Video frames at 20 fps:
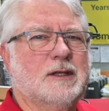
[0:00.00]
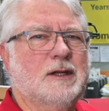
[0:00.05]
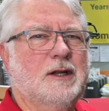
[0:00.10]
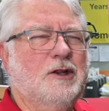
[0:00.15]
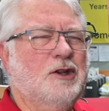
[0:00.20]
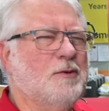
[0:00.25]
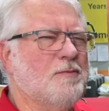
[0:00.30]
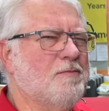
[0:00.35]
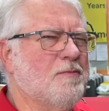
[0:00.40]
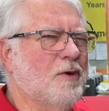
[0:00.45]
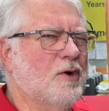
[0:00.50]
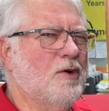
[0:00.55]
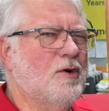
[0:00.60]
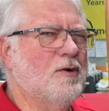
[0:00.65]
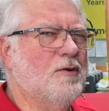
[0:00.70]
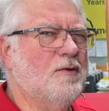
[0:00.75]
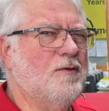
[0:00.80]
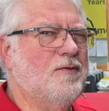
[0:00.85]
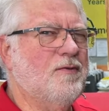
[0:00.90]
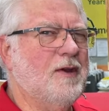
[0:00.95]
Another
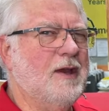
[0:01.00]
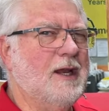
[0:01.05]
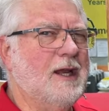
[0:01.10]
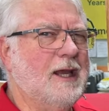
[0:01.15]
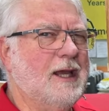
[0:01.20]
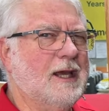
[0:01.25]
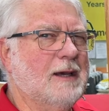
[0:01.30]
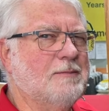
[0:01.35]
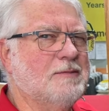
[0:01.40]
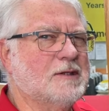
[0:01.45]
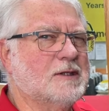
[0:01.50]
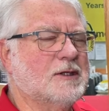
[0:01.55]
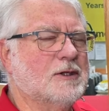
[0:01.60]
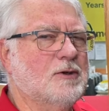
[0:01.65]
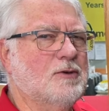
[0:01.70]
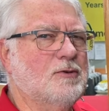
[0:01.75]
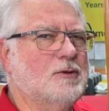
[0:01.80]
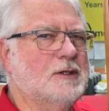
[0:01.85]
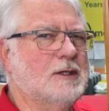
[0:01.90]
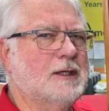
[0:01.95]
bird feeding
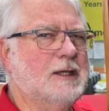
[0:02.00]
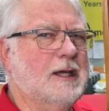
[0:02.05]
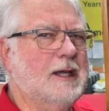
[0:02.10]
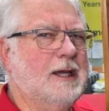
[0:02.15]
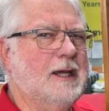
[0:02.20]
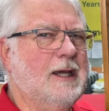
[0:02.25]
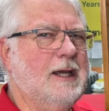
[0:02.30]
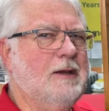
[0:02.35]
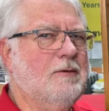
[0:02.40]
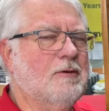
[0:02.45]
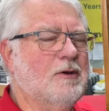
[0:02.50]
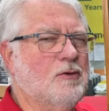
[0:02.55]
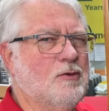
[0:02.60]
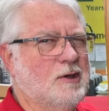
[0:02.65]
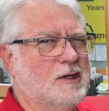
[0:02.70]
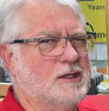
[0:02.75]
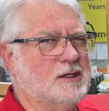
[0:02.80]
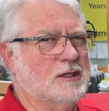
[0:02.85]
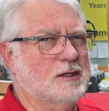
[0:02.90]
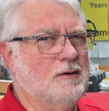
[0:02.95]
episode today
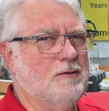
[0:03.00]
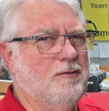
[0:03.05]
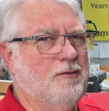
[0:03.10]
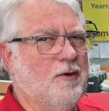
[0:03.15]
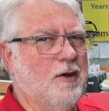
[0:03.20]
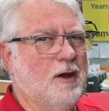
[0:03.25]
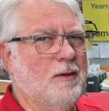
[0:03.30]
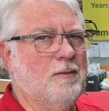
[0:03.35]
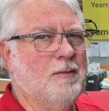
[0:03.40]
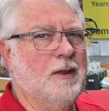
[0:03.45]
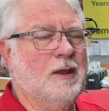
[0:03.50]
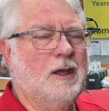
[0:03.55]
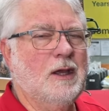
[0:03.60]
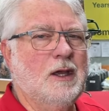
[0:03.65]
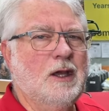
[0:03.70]
requested from